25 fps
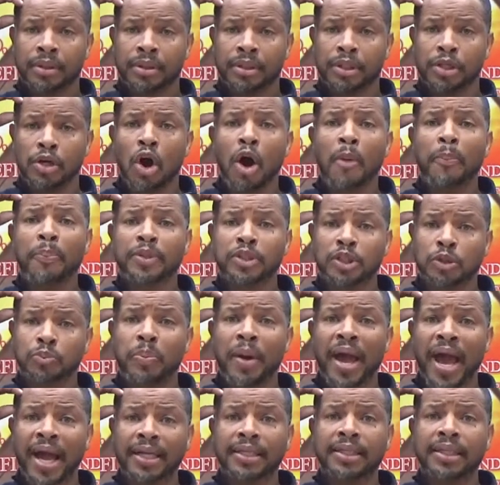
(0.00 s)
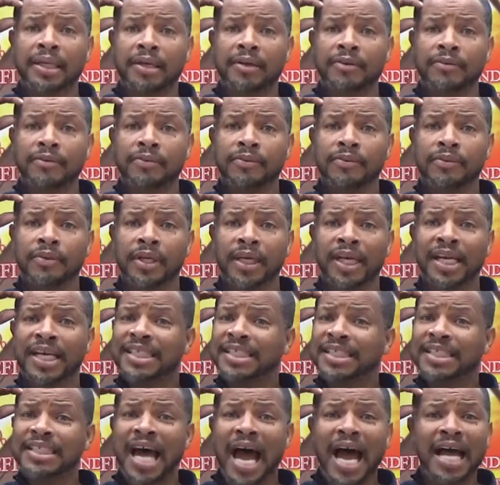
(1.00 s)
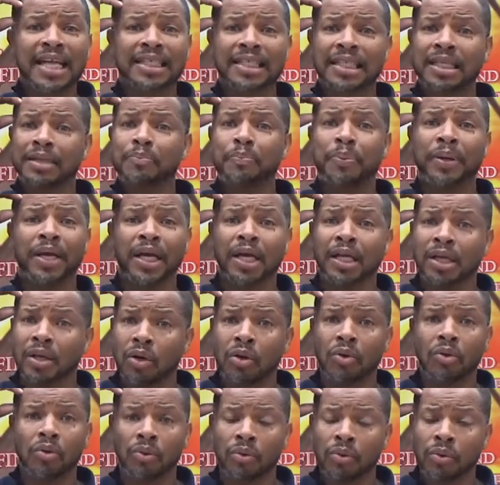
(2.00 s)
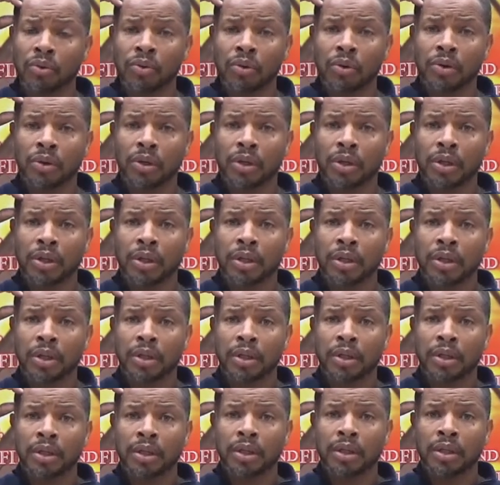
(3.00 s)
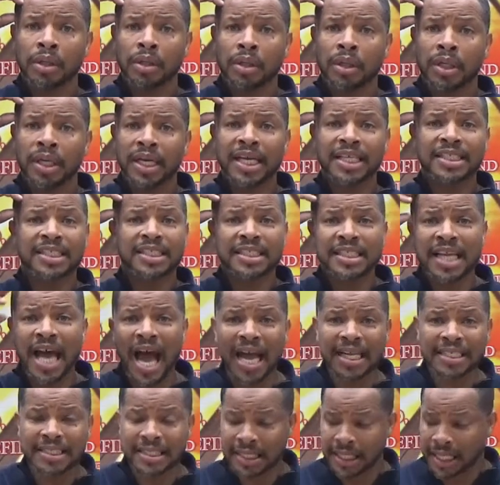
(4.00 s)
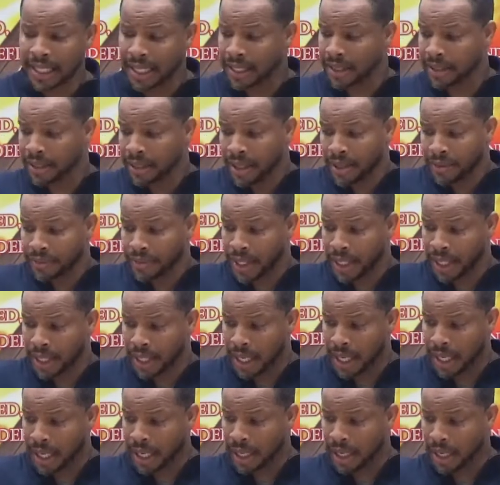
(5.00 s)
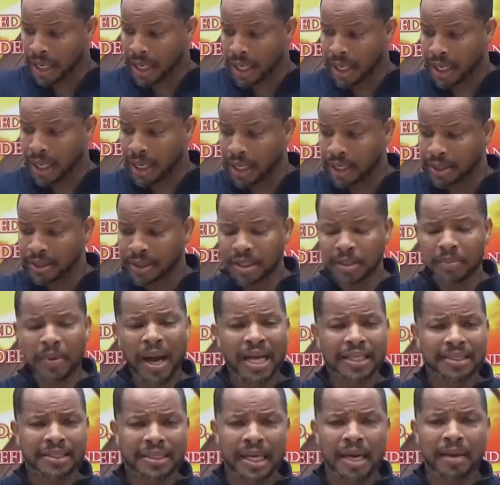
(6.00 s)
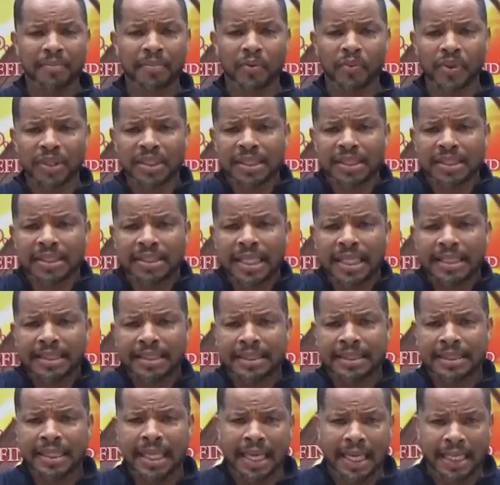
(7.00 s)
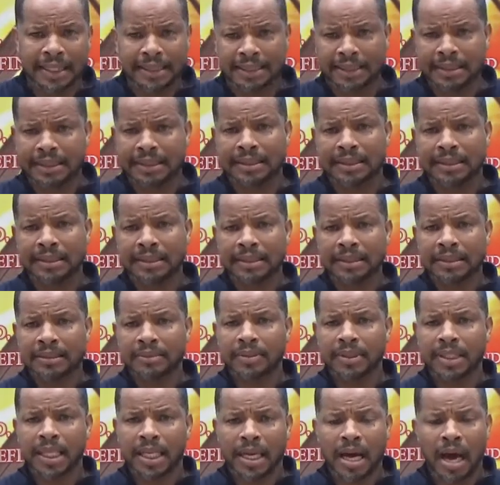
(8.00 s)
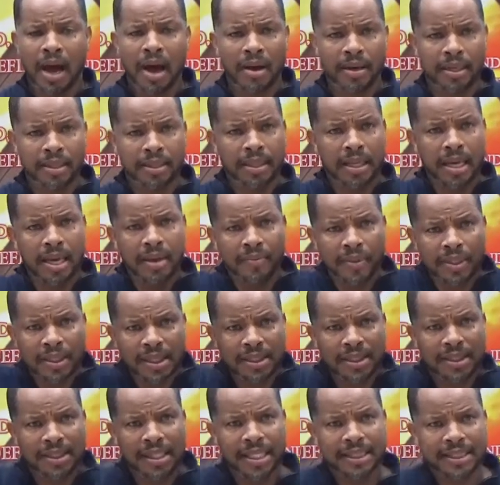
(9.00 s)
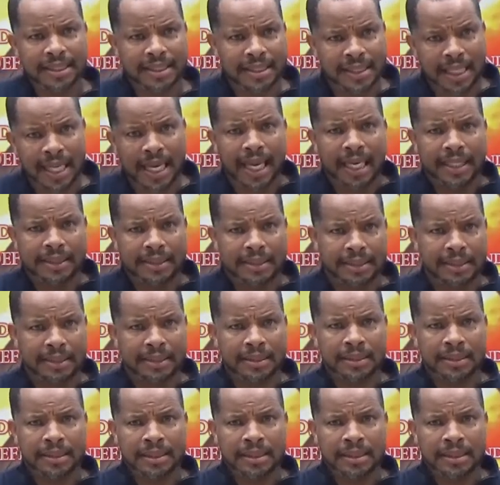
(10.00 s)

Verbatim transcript: Your perspective is not the pillow. It's not the the uh uh somebody tell me with the zit zits. What they call the thing with the zit zits.